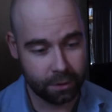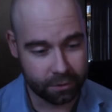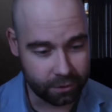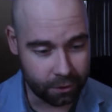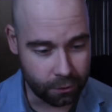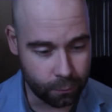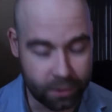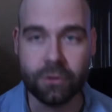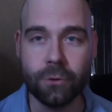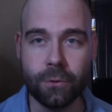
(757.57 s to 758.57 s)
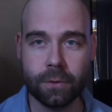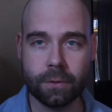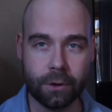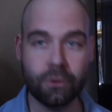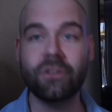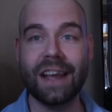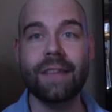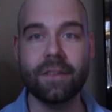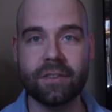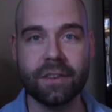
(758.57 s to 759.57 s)
So once you
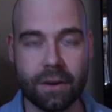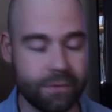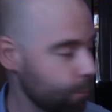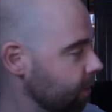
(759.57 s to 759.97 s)
understand this enough, you